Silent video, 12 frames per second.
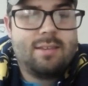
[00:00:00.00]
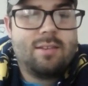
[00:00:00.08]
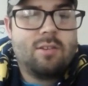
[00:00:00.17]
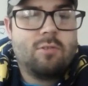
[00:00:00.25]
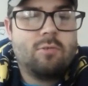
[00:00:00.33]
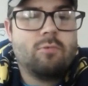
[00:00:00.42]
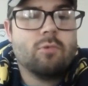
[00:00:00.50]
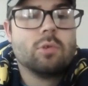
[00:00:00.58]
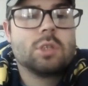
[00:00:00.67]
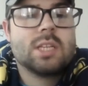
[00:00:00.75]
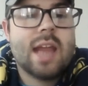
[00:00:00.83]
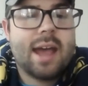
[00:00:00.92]

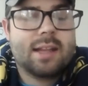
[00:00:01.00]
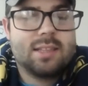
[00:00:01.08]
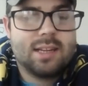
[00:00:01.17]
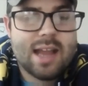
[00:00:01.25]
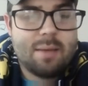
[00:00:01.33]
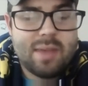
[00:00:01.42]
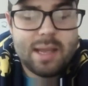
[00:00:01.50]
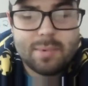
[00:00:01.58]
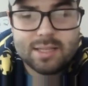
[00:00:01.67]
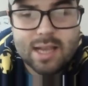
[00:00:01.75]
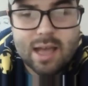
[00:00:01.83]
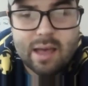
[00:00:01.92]
Rusnak did not make
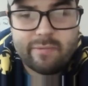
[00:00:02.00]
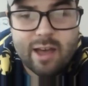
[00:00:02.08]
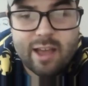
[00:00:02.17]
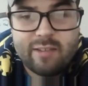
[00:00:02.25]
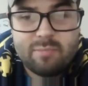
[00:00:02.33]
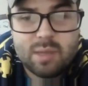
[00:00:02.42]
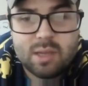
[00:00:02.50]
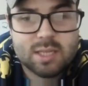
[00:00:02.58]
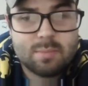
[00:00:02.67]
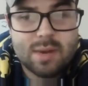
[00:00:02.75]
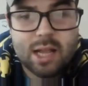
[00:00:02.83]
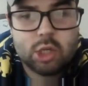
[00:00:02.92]
my top five because
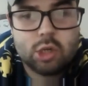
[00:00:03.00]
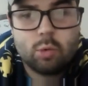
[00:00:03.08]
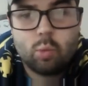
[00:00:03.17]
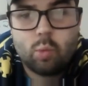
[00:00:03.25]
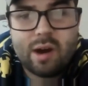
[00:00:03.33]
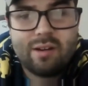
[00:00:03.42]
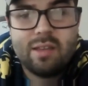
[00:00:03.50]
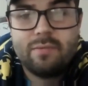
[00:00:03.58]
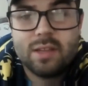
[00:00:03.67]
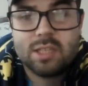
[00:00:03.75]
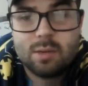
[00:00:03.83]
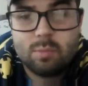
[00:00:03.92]
I'm not sure where he
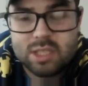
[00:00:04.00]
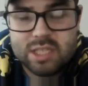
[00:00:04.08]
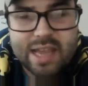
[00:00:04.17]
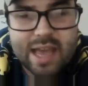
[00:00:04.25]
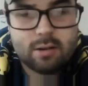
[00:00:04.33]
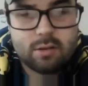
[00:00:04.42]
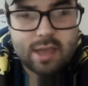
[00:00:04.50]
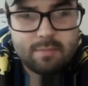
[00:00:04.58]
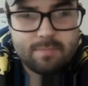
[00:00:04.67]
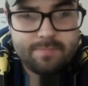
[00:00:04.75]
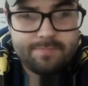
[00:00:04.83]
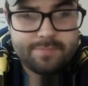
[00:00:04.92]
fits in with Seattle yet.
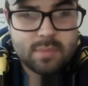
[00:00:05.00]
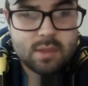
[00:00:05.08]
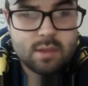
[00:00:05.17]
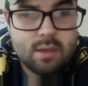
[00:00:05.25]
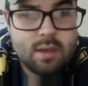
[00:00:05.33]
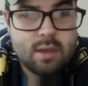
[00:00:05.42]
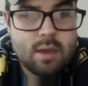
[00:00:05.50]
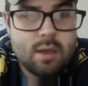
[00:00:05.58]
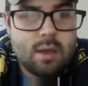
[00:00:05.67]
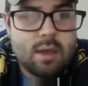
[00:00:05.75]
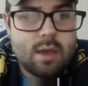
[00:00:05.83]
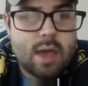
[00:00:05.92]

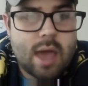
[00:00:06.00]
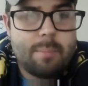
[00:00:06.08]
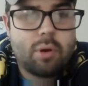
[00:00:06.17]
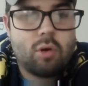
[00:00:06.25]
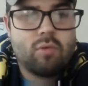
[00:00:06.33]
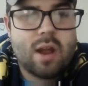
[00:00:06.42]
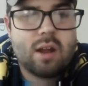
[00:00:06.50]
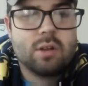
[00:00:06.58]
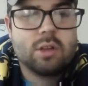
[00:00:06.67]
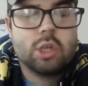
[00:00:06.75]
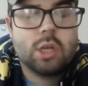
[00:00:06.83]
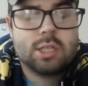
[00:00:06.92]
And
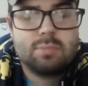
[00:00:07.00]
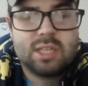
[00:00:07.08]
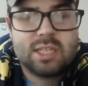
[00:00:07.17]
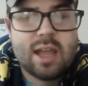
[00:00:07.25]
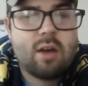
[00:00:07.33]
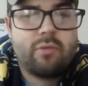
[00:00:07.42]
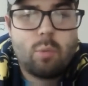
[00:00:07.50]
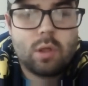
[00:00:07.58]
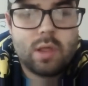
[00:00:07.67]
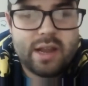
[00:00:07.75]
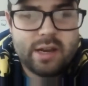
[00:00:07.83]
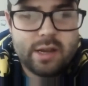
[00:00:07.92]
Pereyra just missed out from
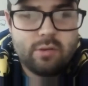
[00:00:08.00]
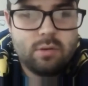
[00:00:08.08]
Orlando.